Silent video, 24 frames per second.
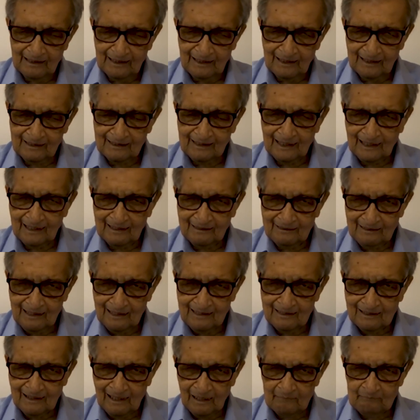earning an
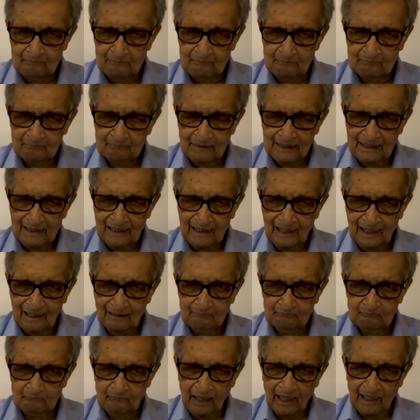income
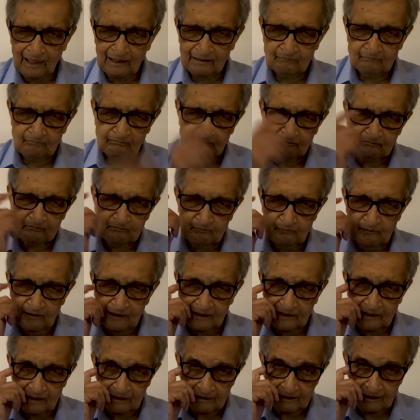and buying food
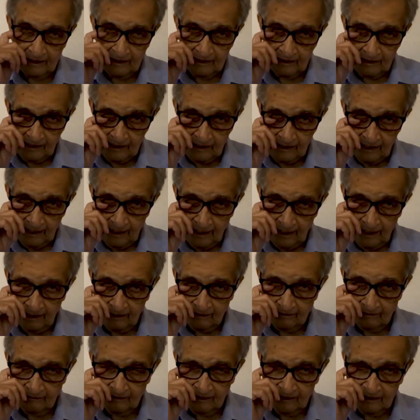with it.
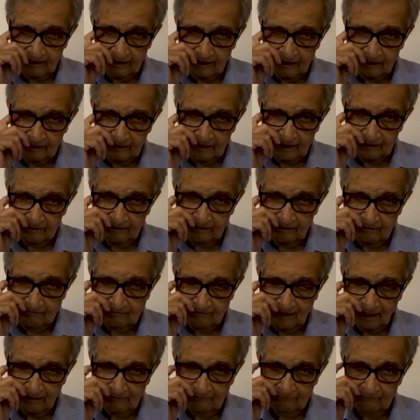And they
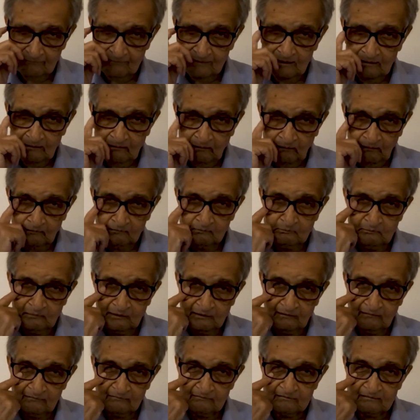didn't have
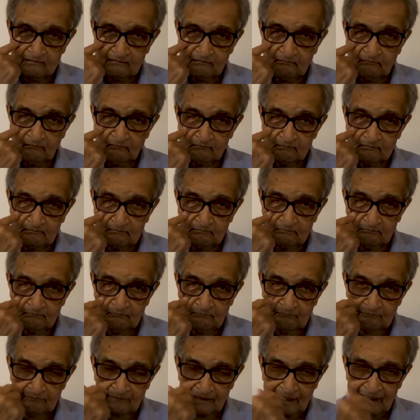hospitals to go to.
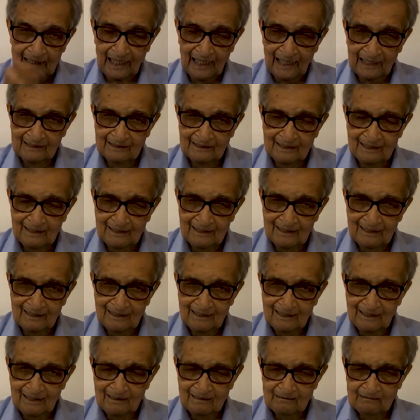And
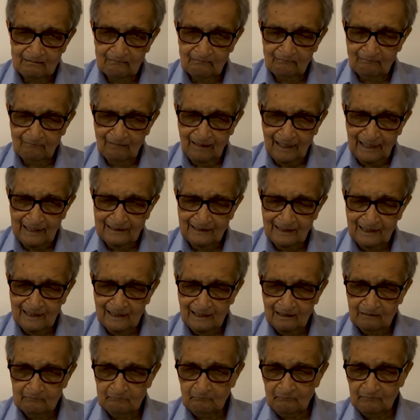so I
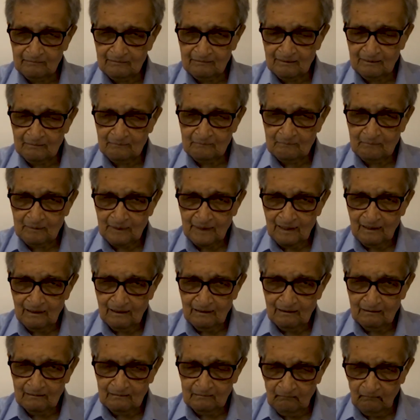think it was
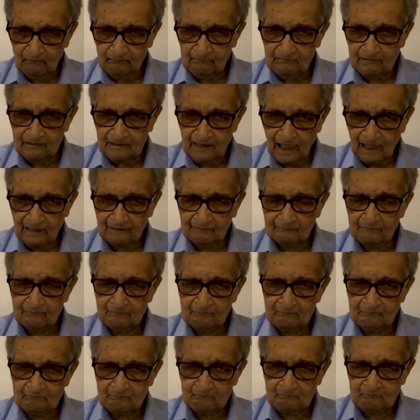not
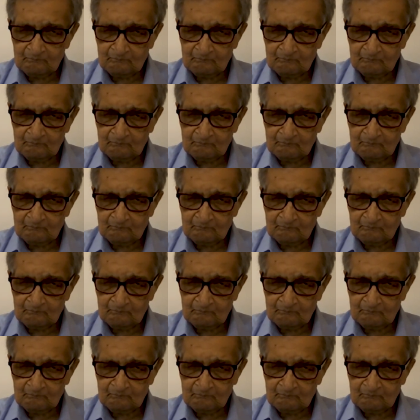done